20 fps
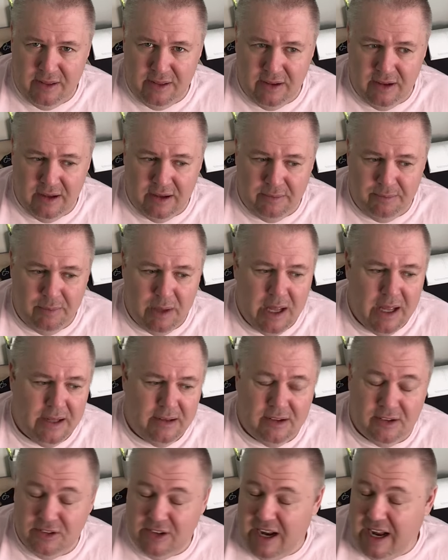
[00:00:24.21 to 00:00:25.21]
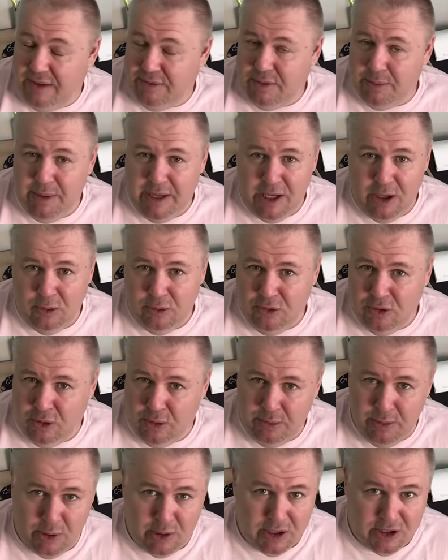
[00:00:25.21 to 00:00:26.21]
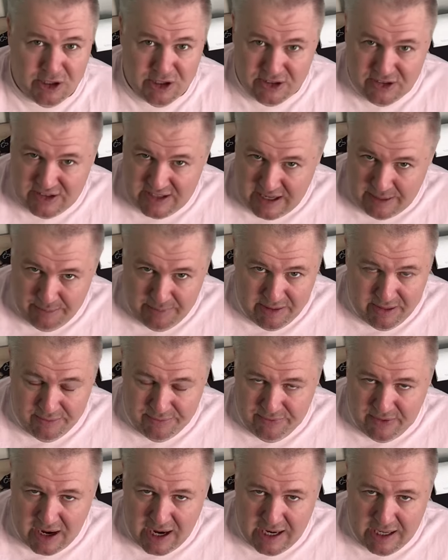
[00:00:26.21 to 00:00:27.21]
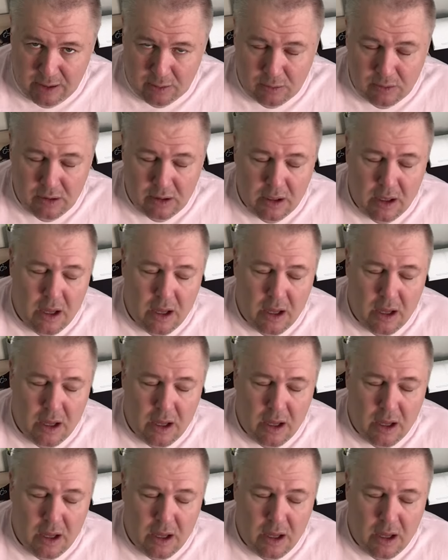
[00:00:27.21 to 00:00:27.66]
The doesn't have to be YouTube. You could just send me the file.